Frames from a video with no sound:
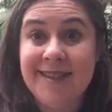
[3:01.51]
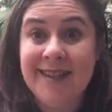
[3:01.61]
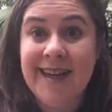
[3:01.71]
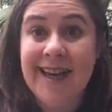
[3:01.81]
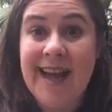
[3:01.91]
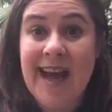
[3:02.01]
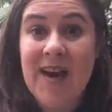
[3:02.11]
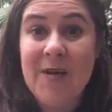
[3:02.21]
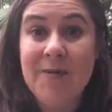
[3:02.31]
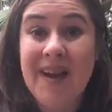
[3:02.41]
it,
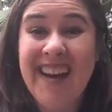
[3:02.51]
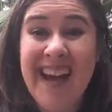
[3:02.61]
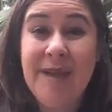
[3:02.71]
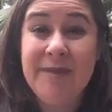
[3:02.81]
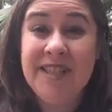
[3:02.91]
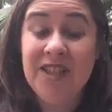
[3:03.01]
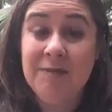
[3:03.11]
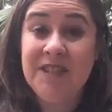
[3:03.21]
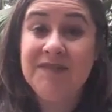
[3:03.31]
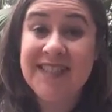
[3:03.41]
and how many
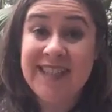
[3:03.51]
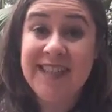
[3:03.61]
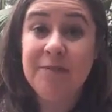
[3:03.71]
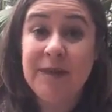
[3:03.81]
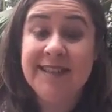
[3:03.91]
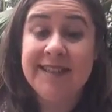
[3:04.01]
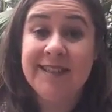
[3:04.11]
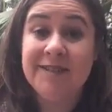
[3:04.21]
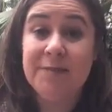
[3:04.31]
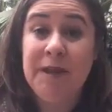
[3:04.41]
times I've seen it by
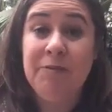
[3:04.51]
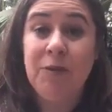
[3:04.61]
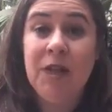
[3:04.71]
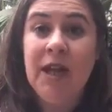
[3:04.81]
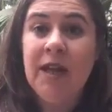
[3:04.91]
salespeople